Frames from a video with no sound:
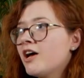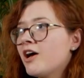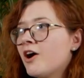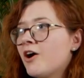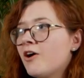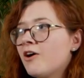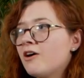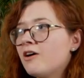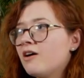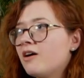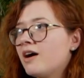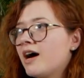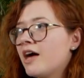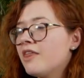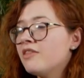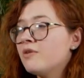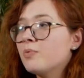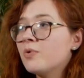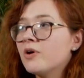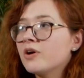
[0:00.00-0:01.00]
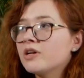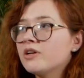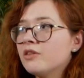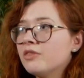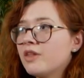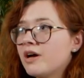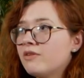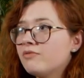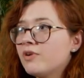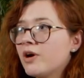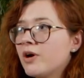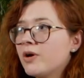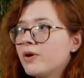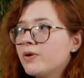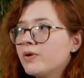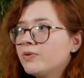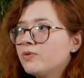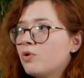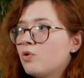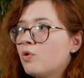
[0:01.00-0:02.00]
are either working on their
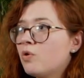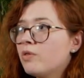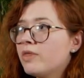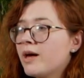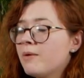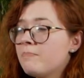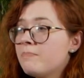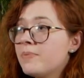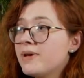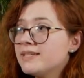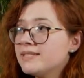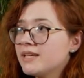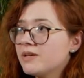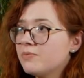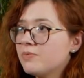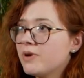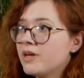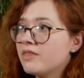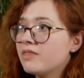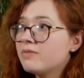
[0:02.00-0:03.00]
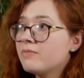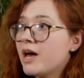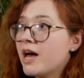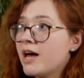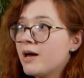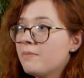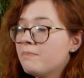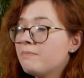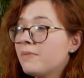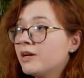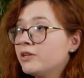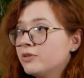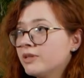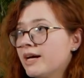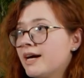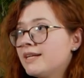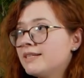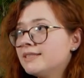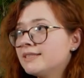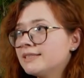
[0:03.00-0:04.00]
own or they're busy with manual
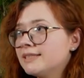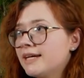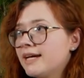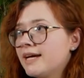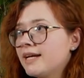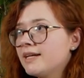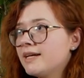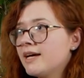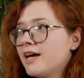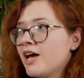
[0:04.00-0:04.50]
handling,